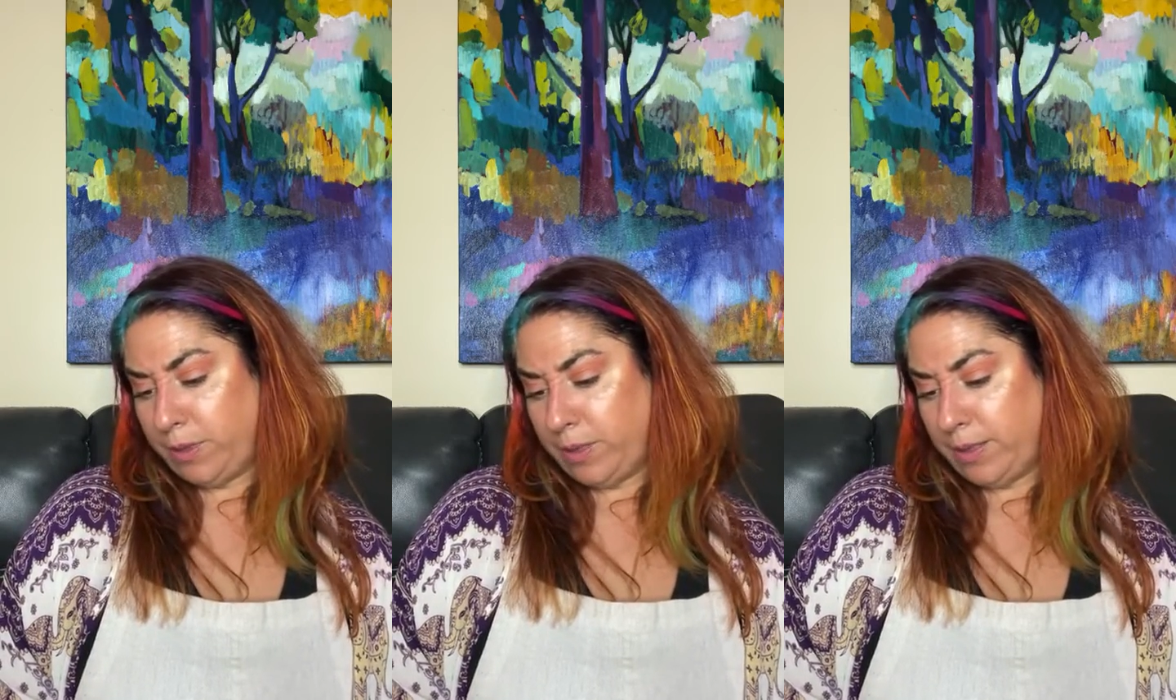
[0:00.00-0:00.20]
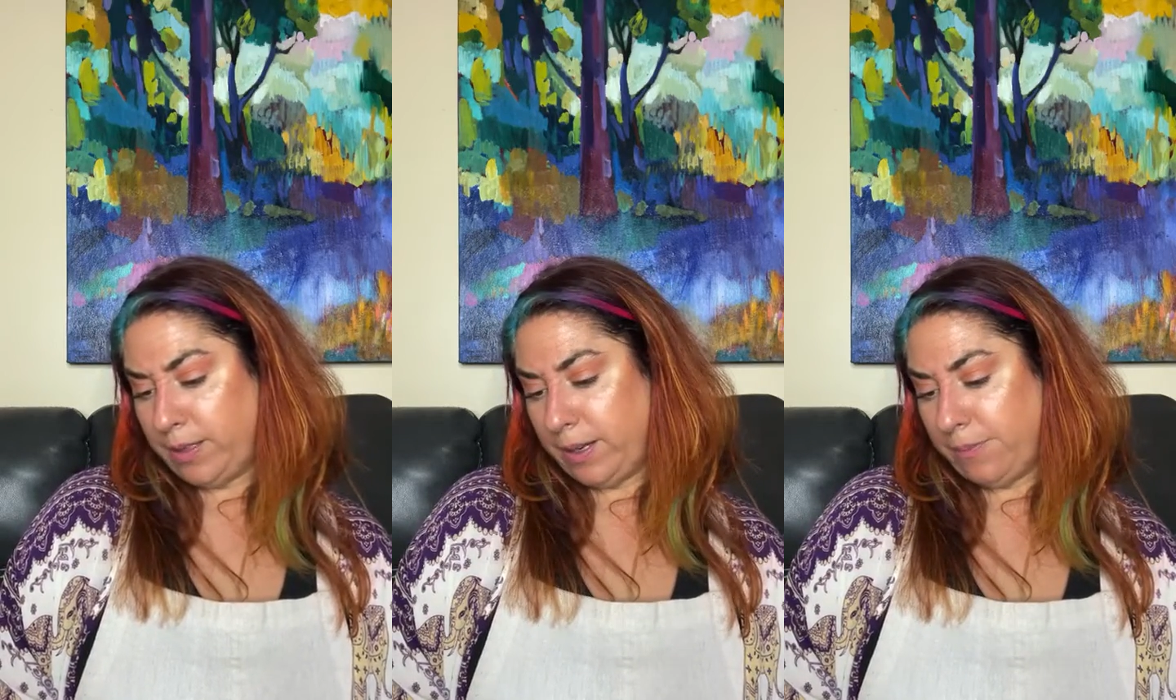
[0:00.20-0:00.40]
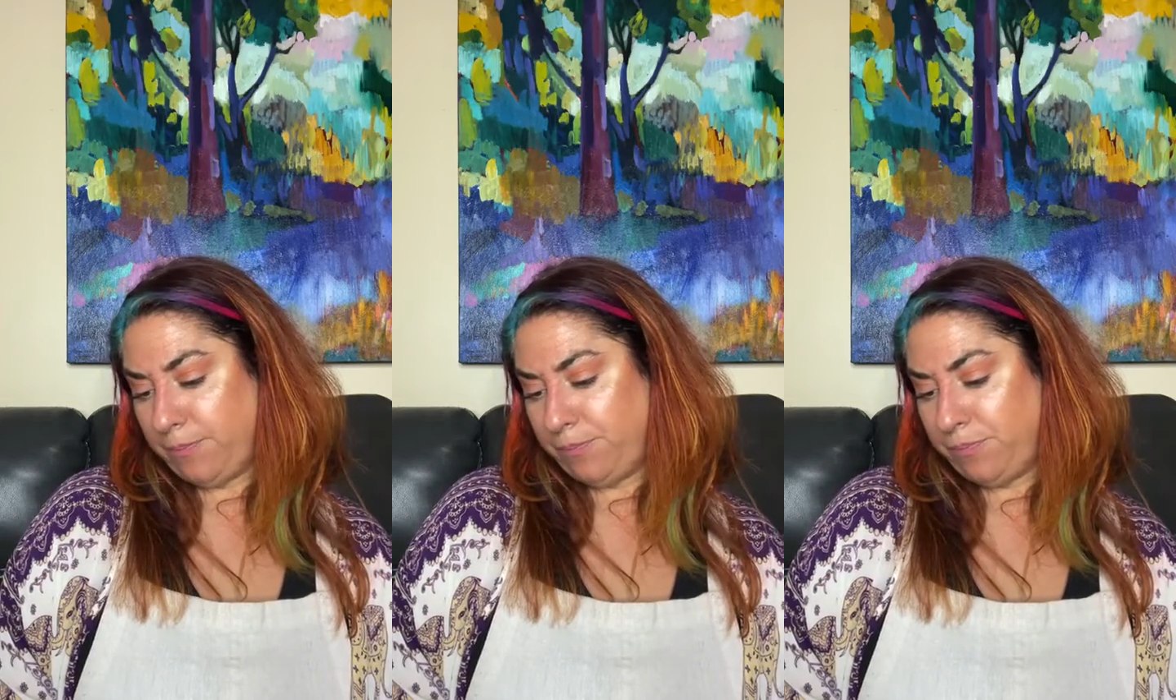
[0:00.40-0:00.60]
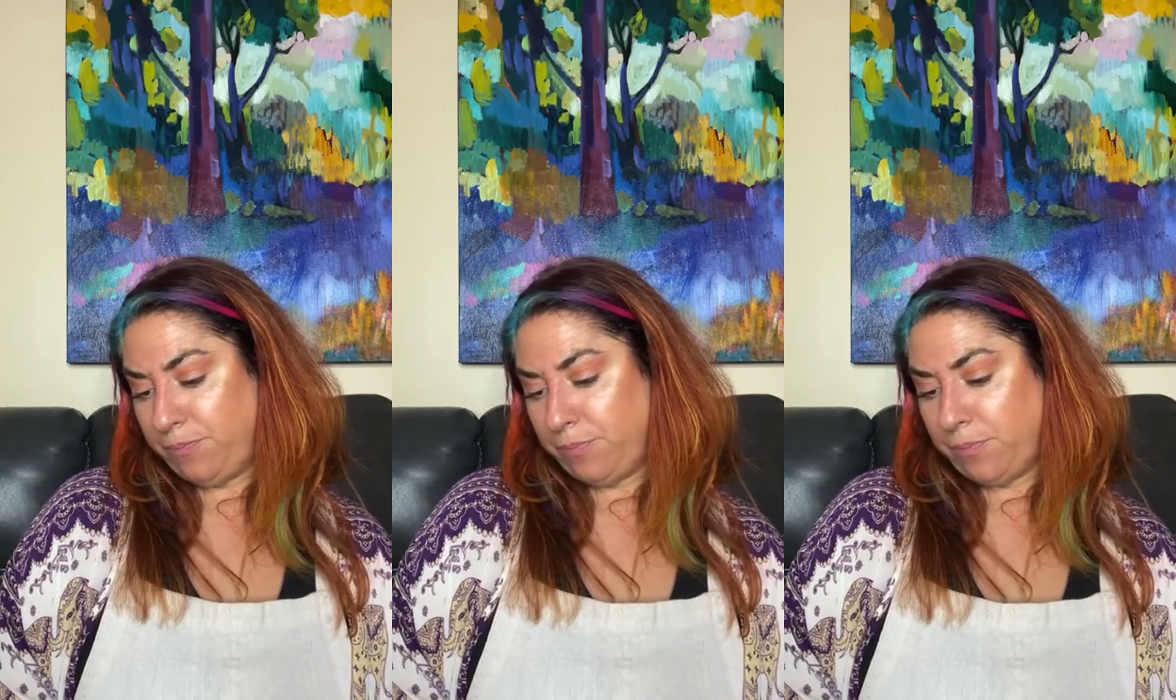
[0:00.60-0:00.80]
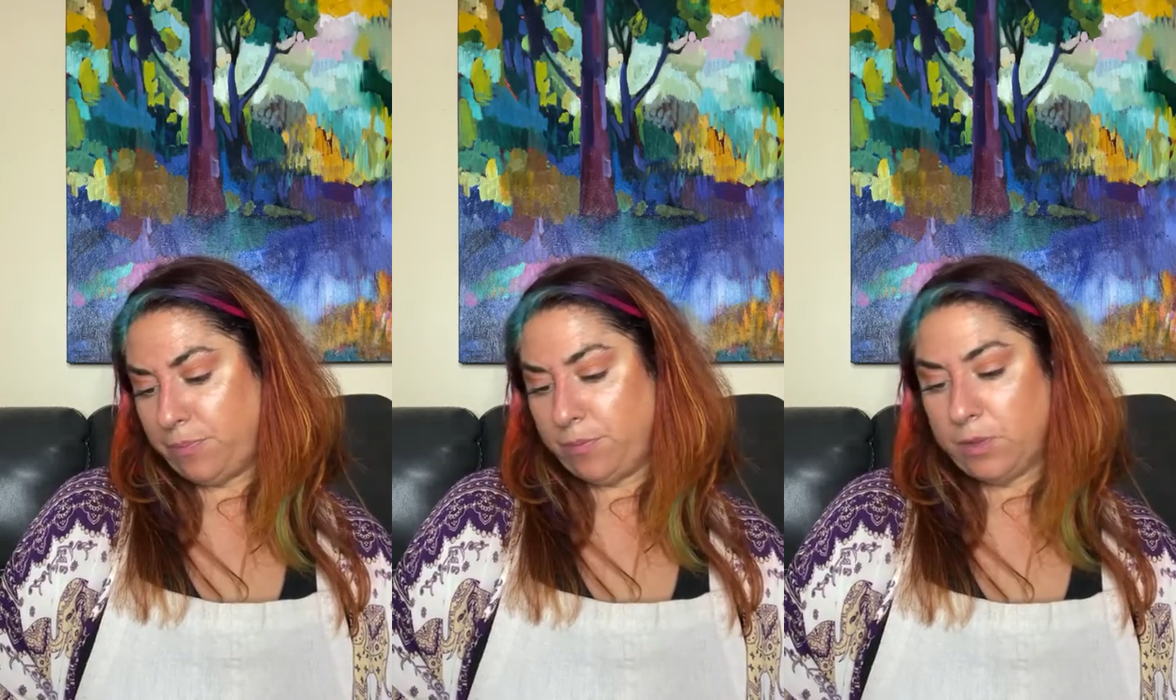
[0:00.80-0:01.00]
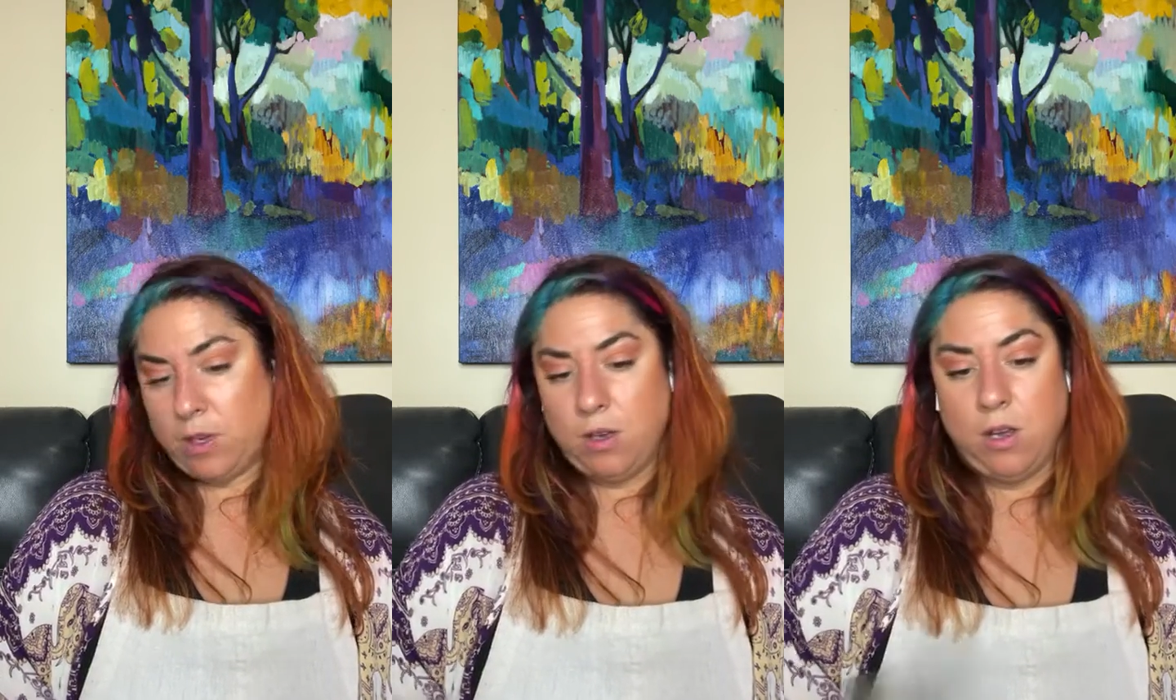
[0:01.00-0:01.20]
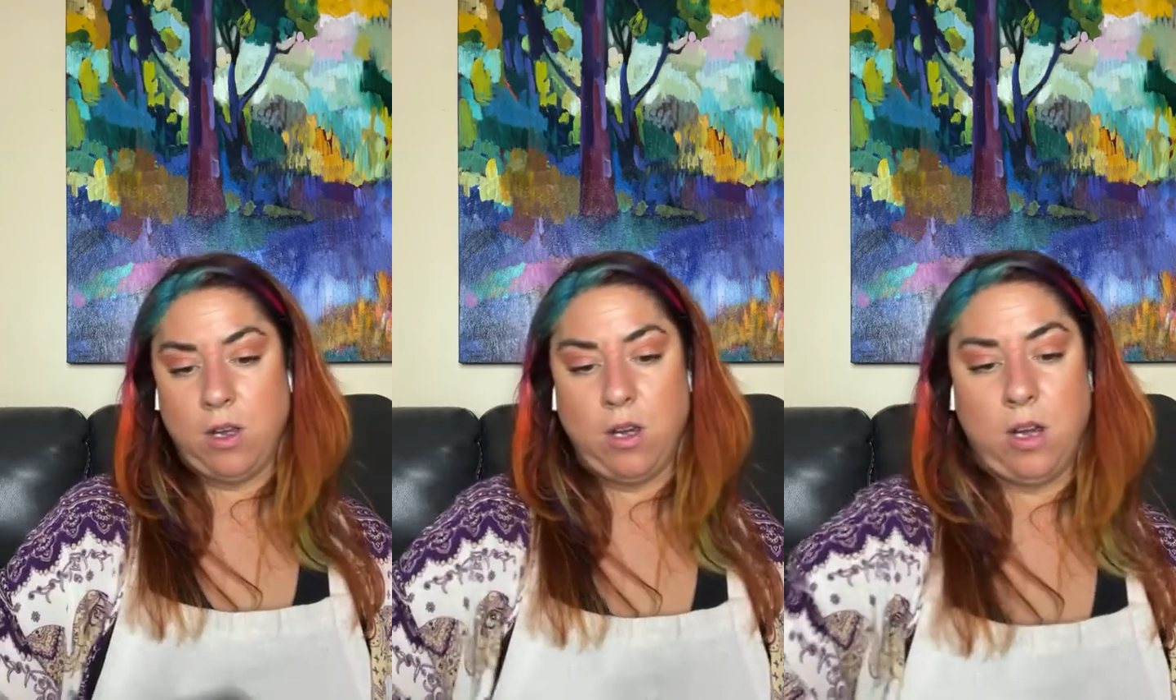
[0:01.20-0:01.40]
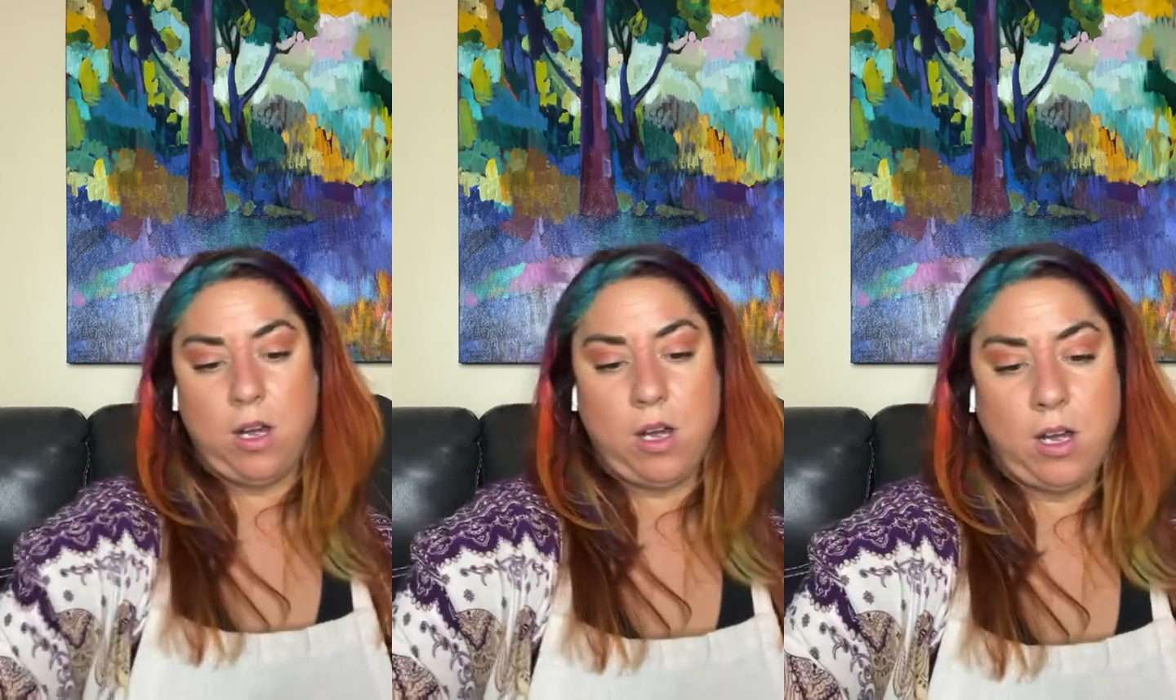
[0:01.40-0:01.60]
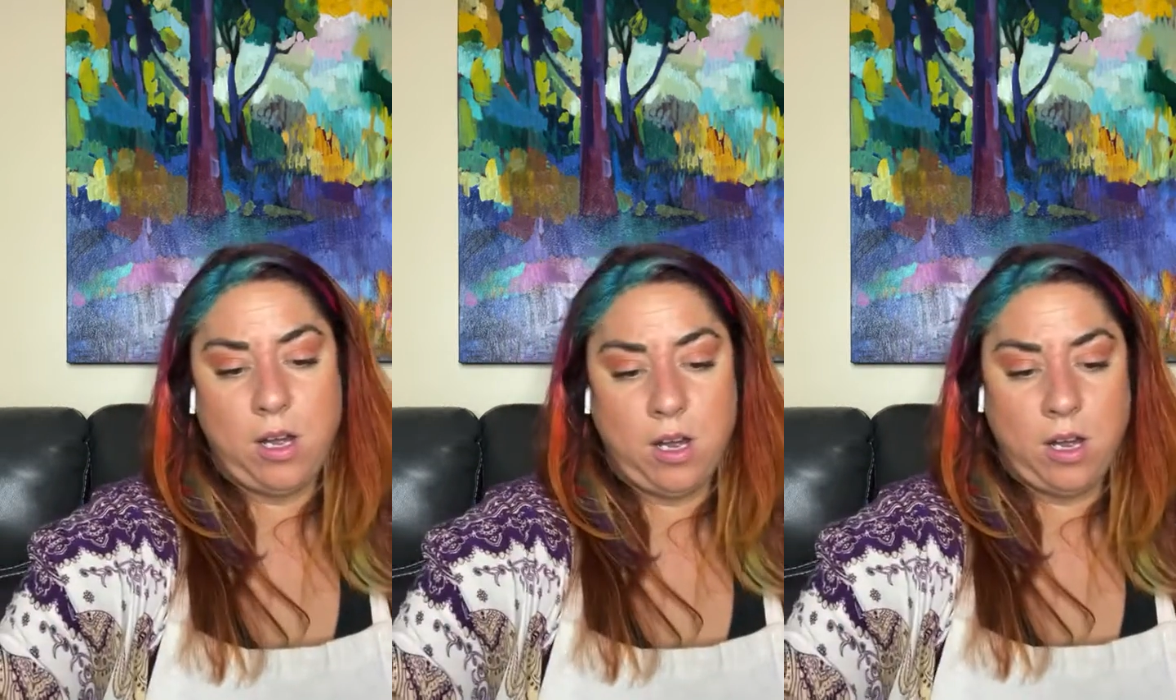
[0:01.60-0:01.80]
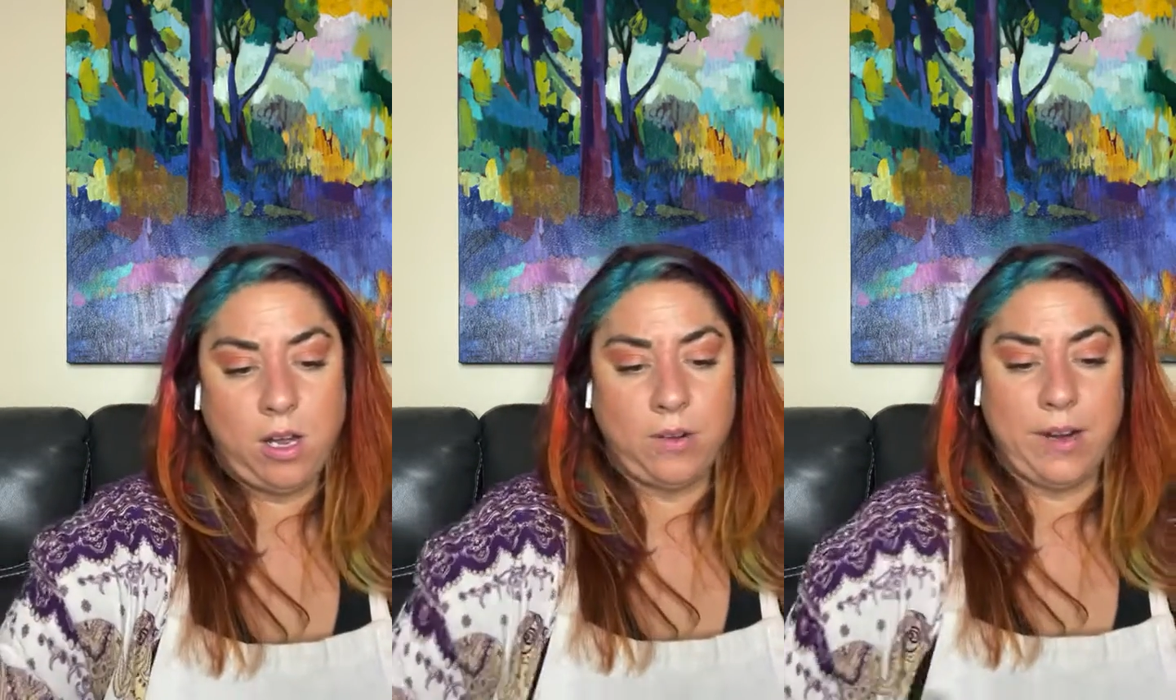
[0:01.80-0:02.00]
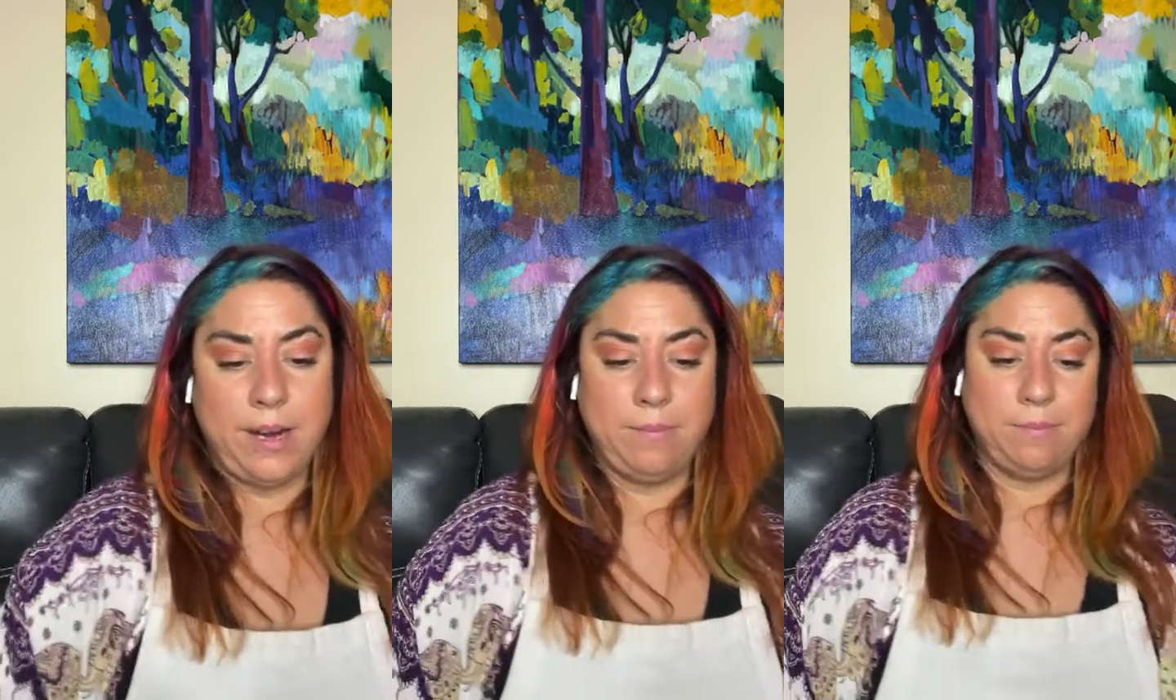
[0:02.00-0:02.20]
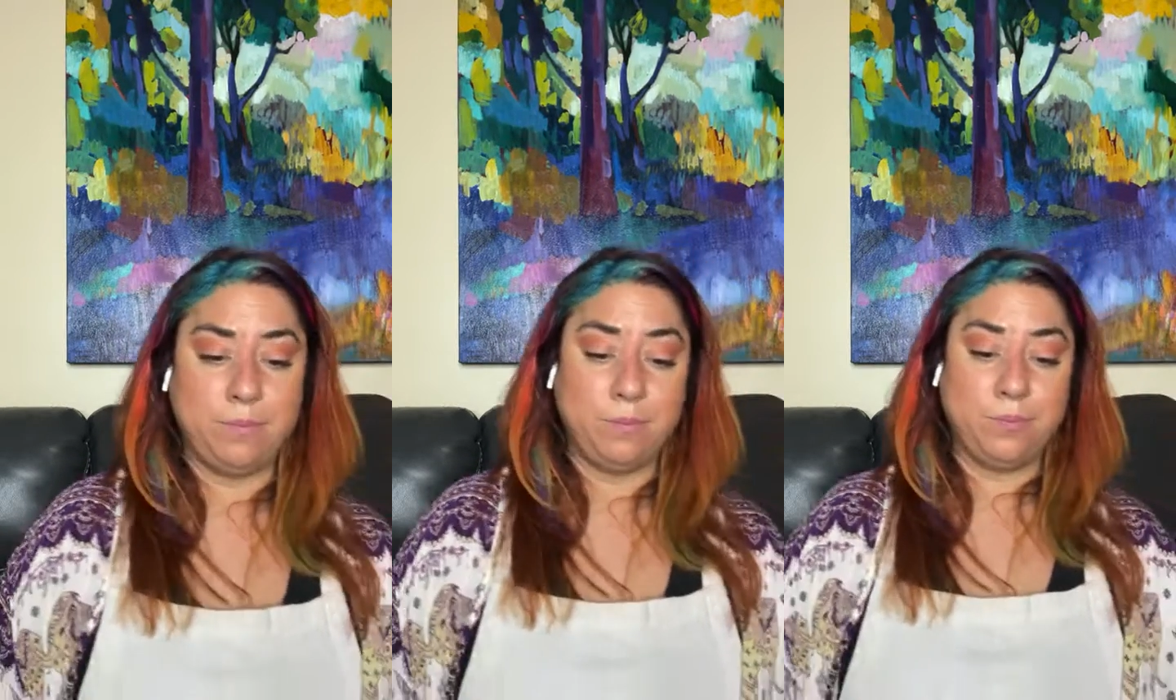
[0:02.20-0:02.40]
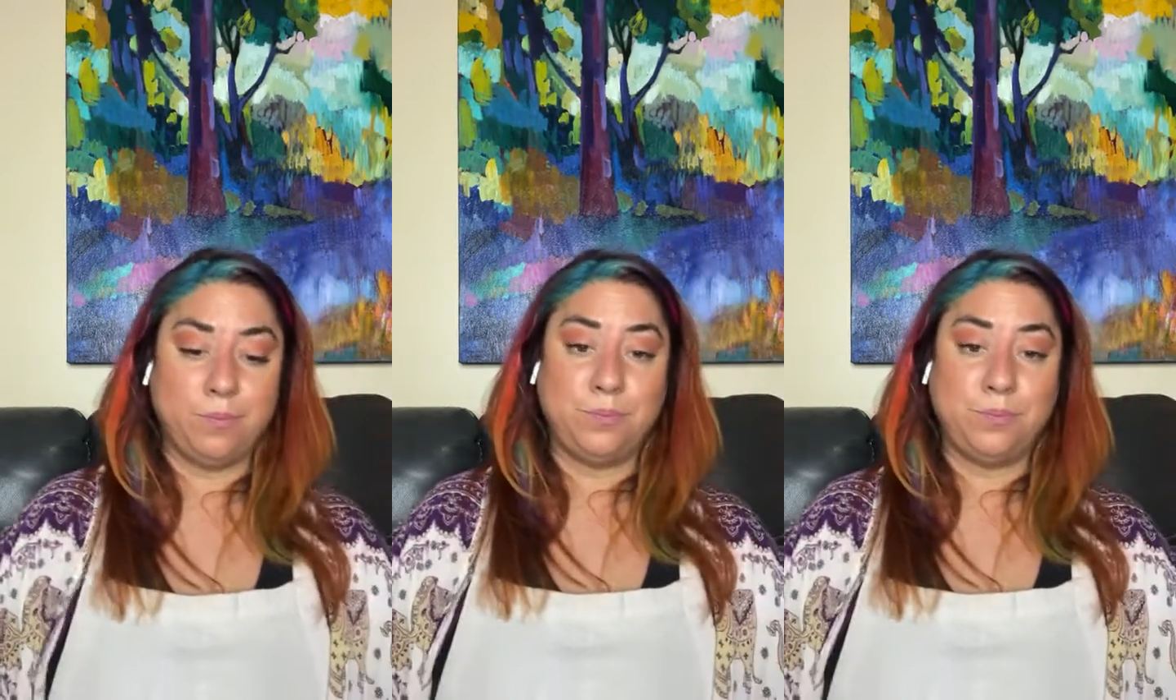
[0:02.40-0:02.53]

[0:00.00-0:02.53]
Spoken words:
Let's see. All right.